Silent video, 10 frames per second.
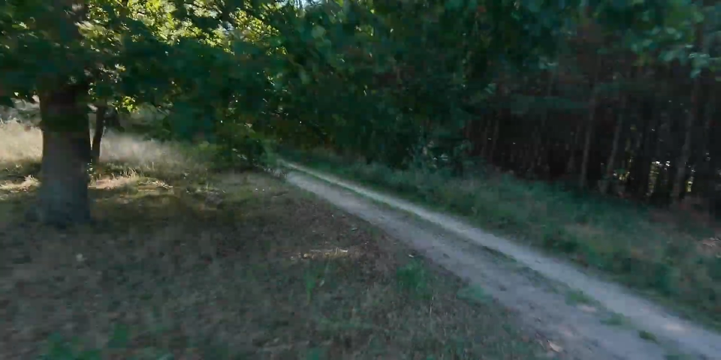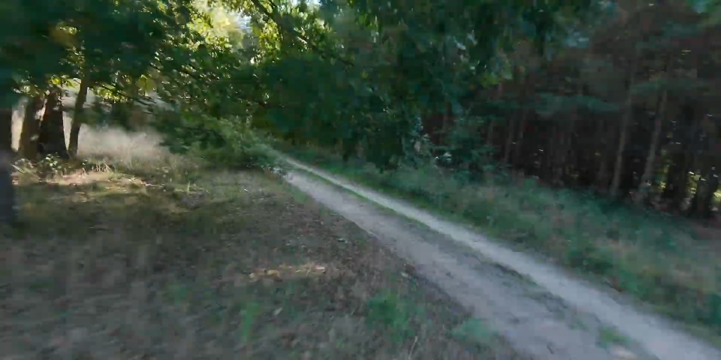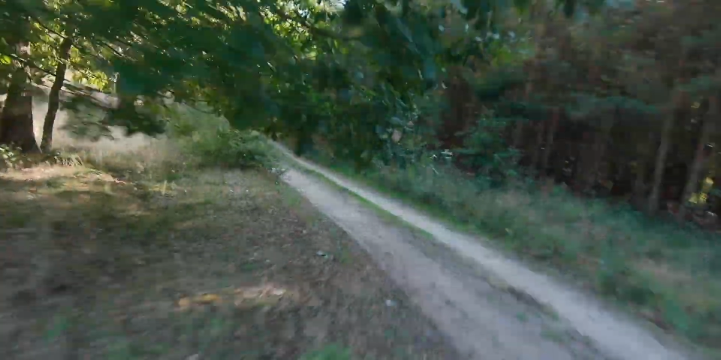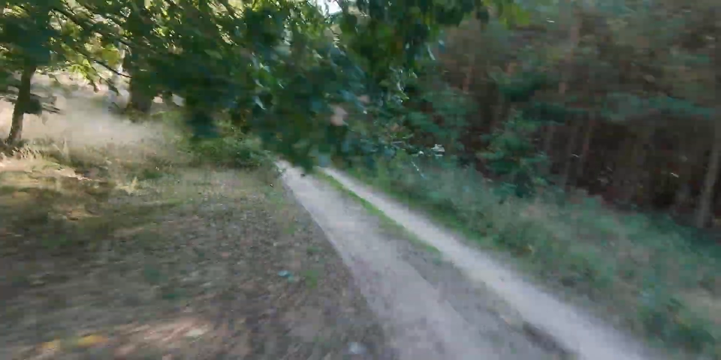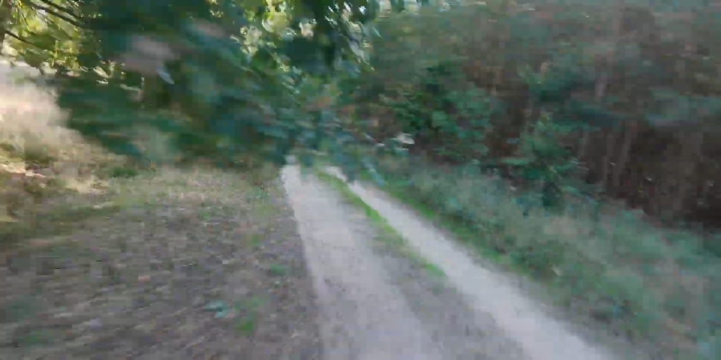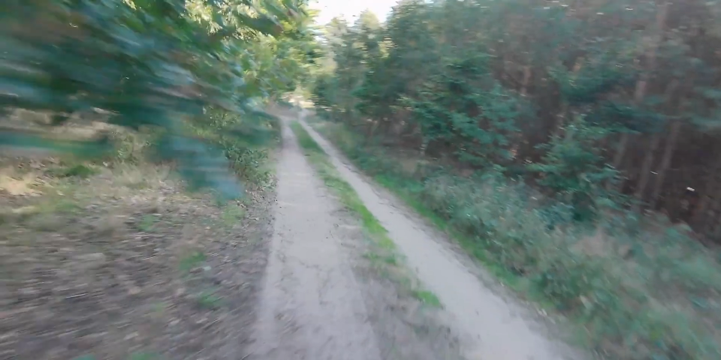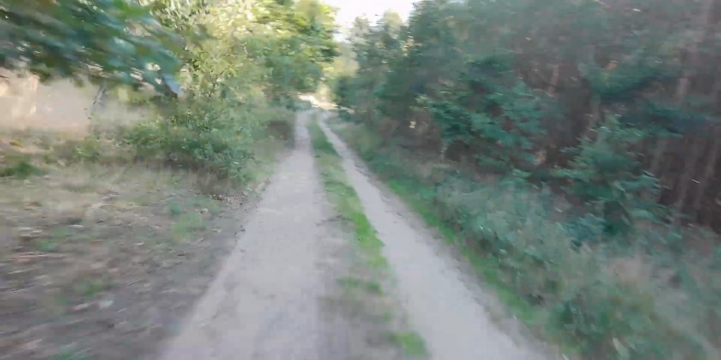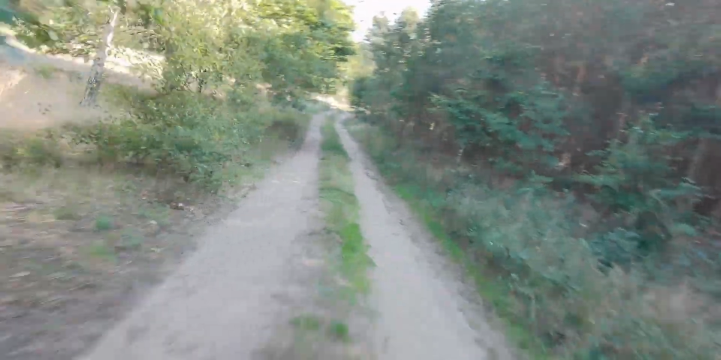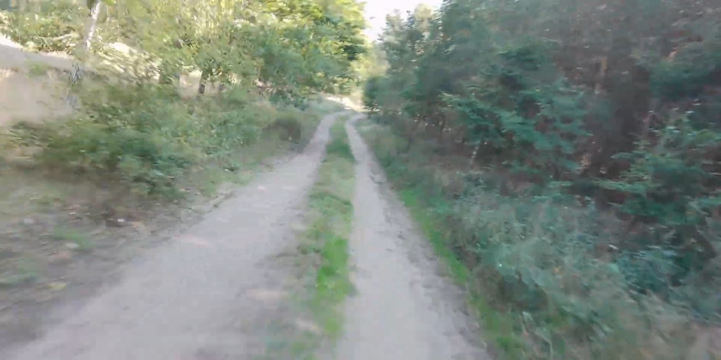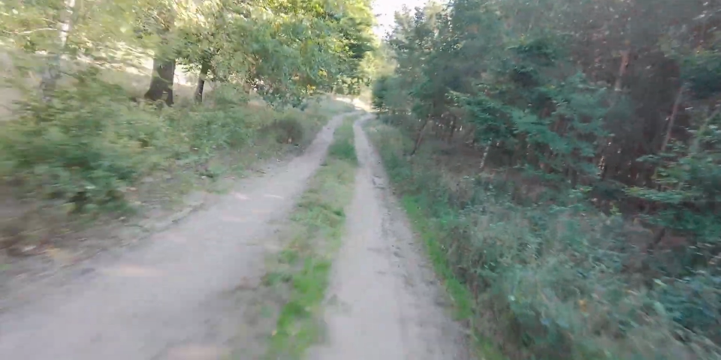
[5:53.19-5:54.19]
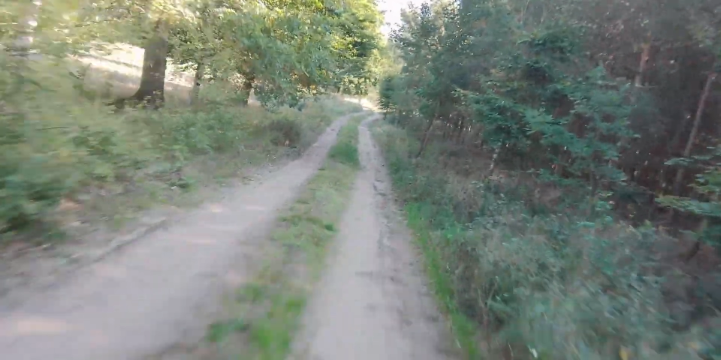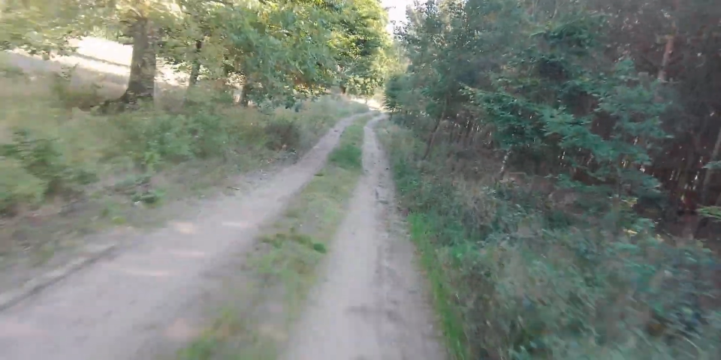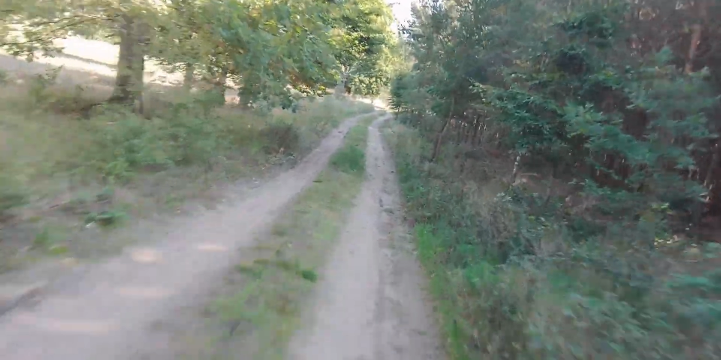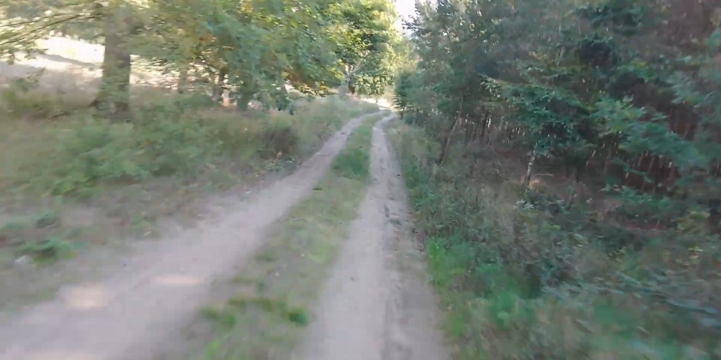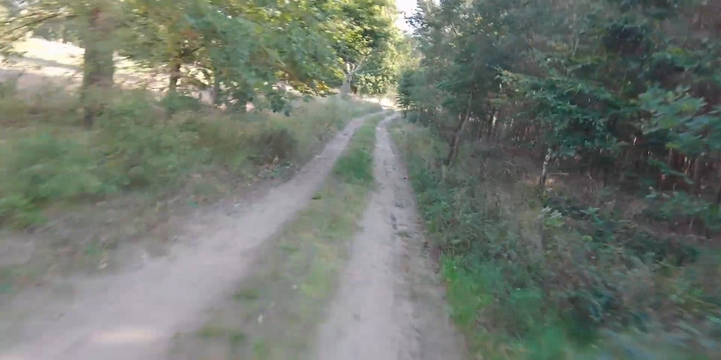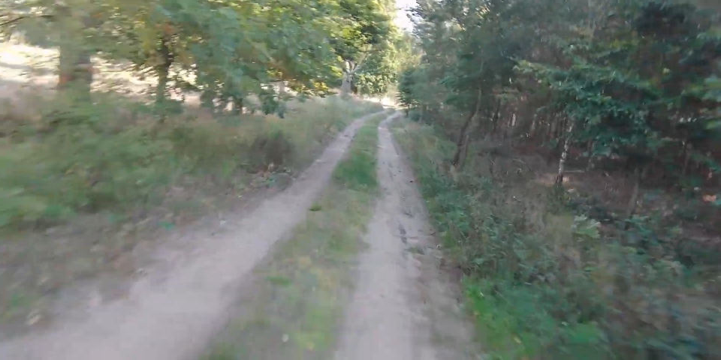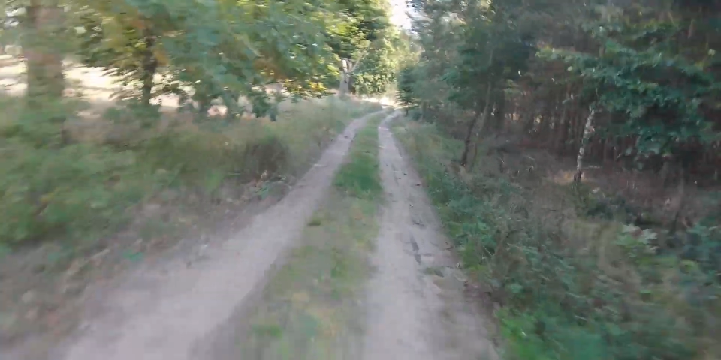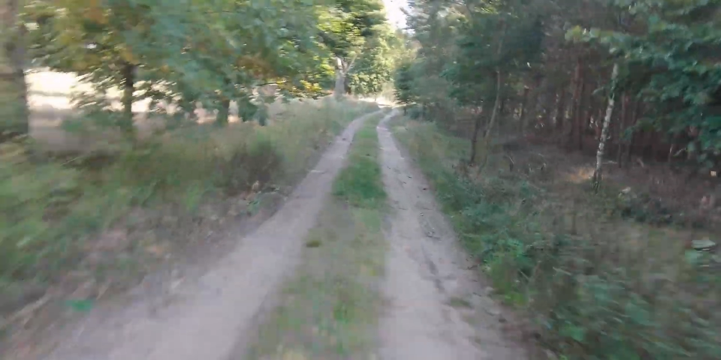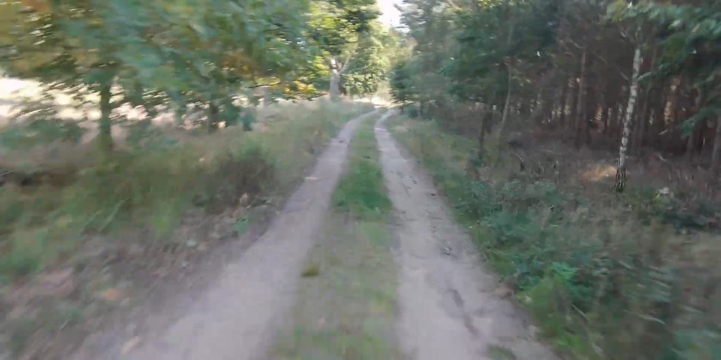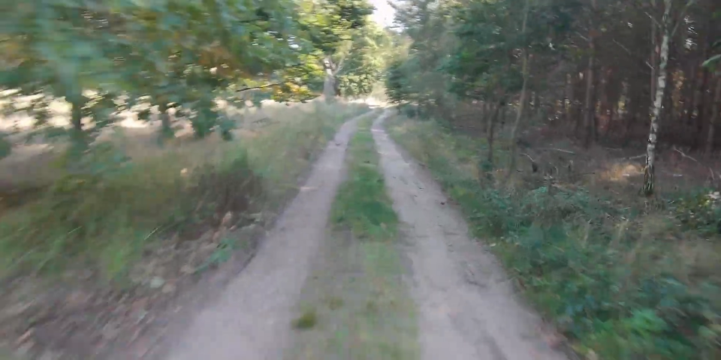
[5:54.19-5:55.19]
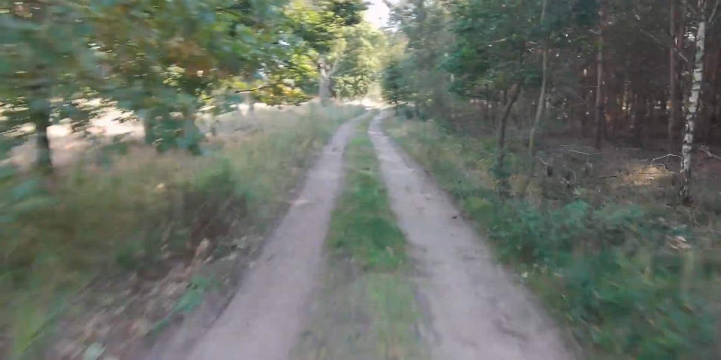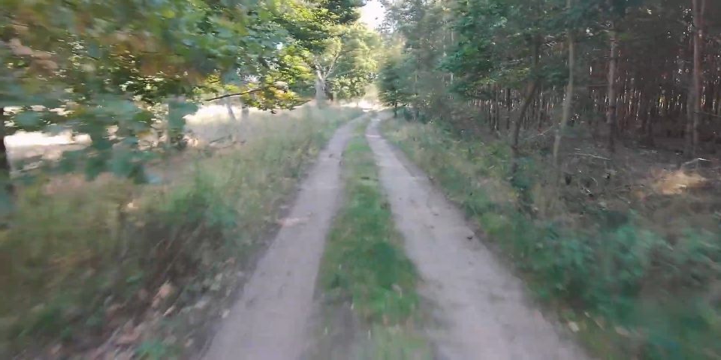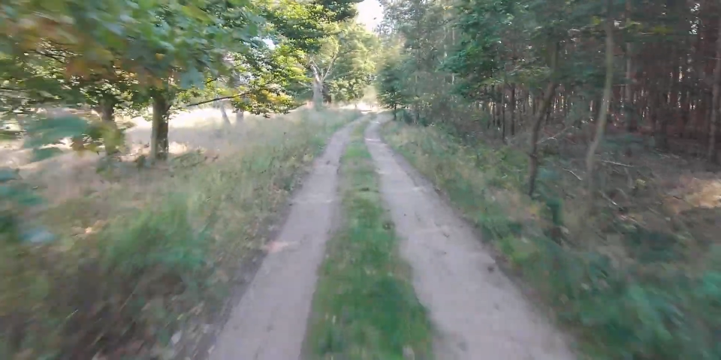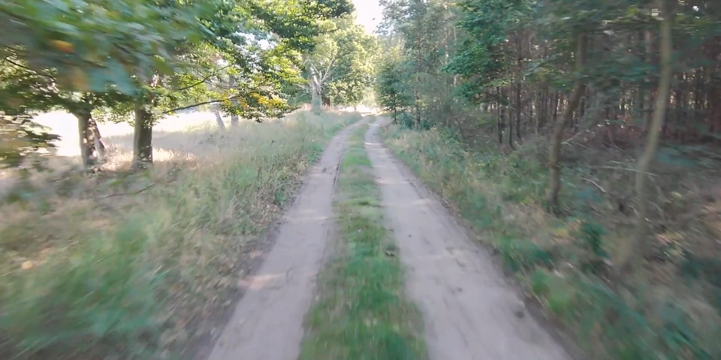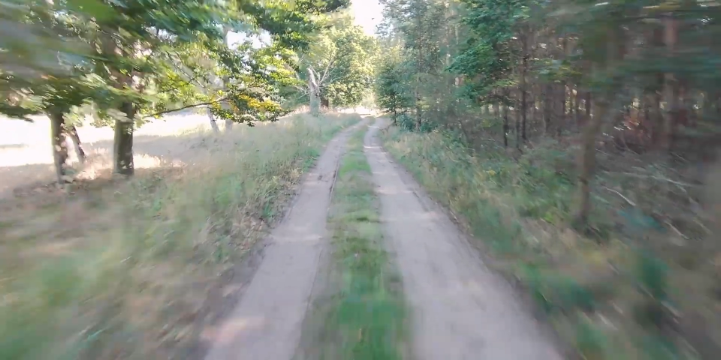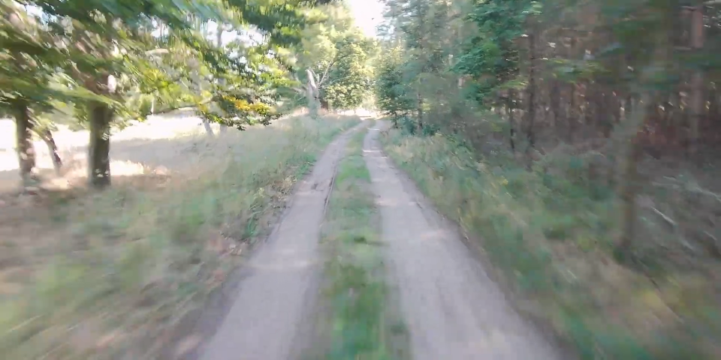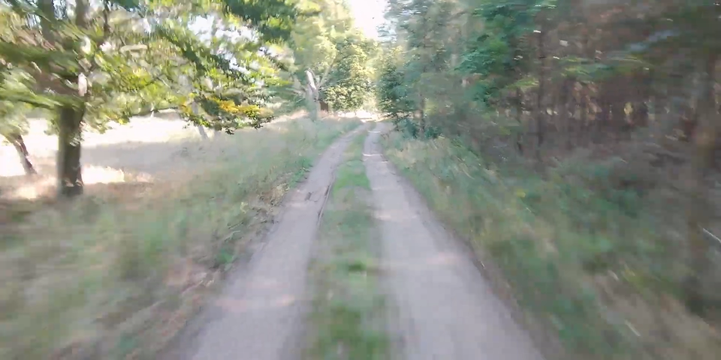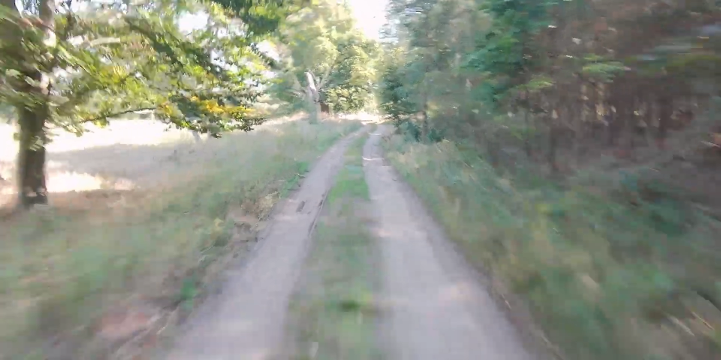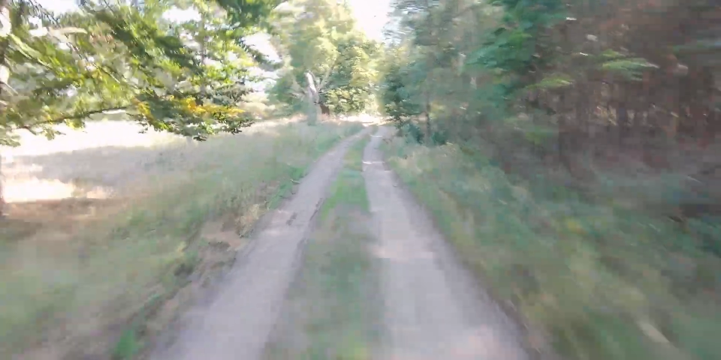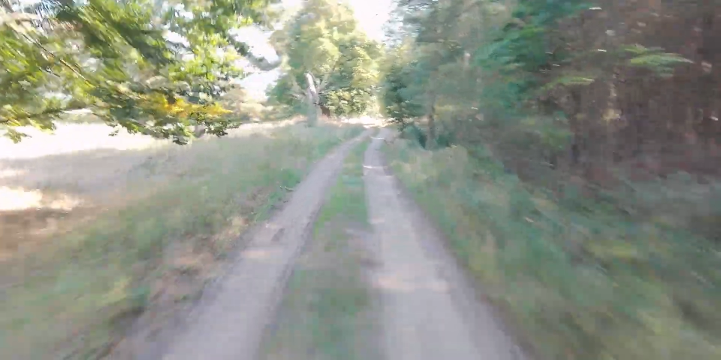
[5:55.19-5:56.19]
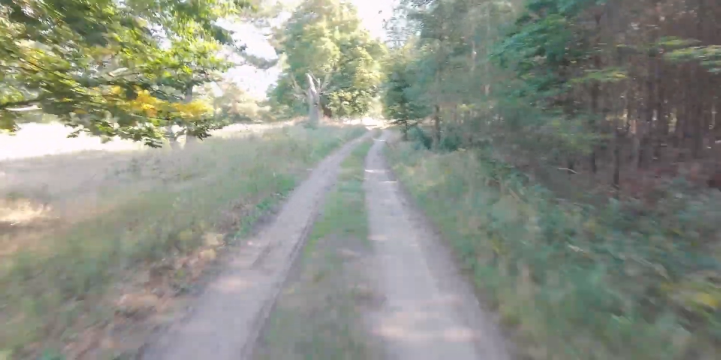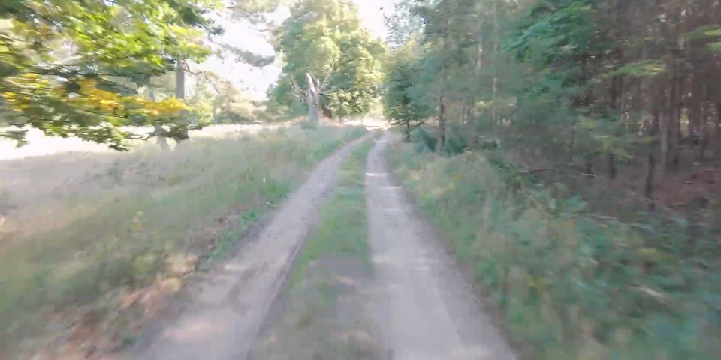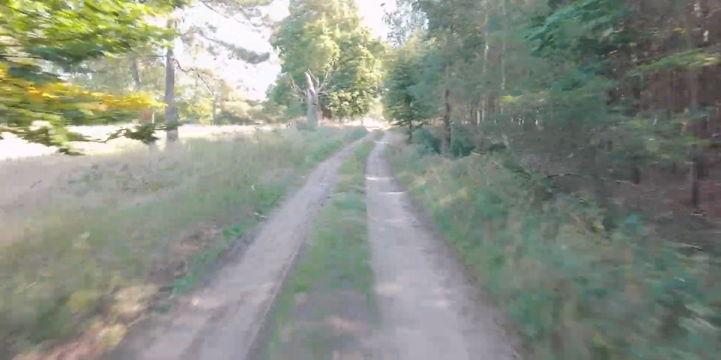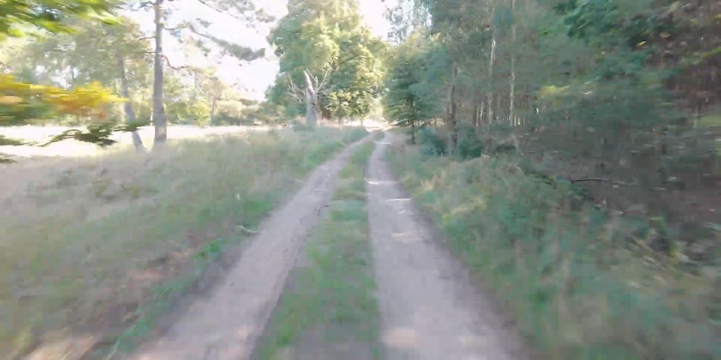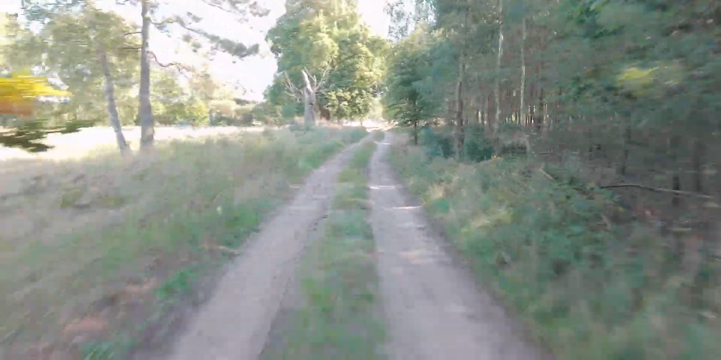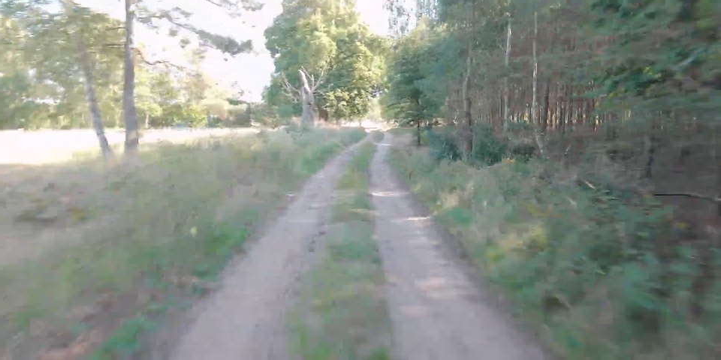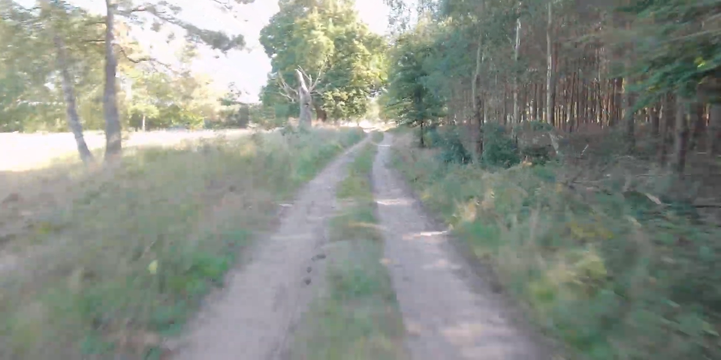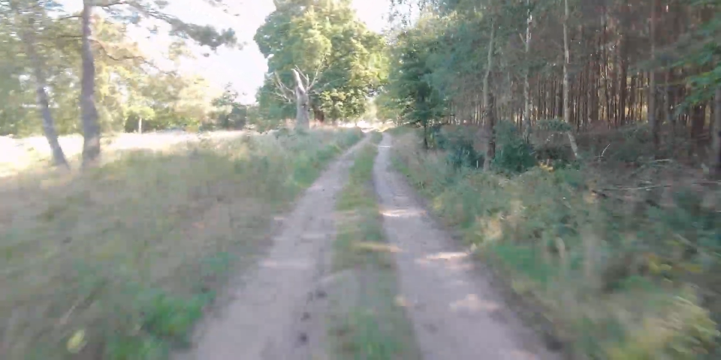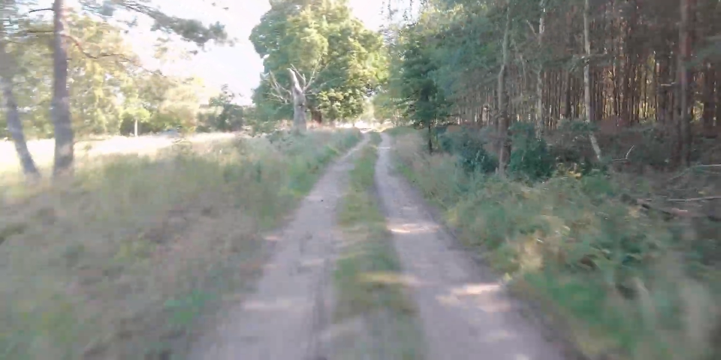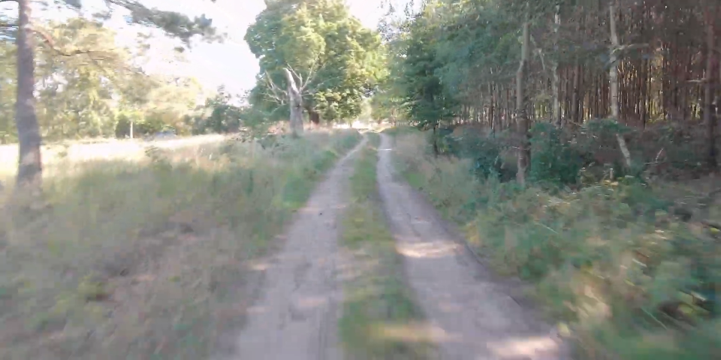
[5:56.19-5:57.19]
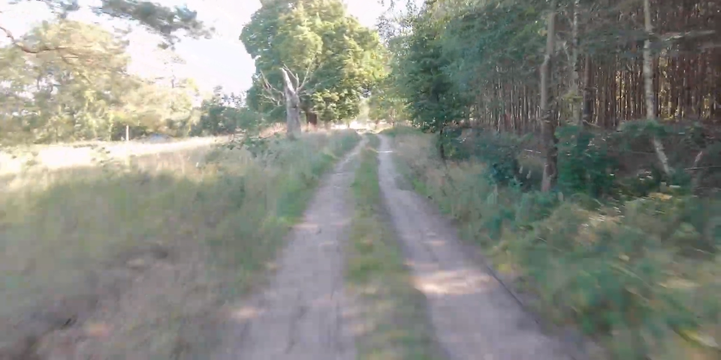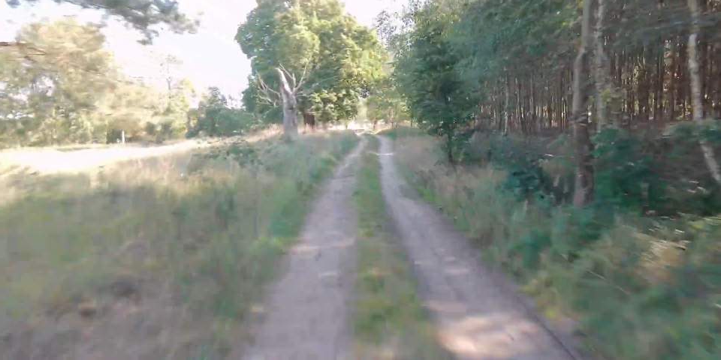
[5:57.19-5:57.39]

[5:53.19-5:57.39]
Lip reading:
(no speaker visible)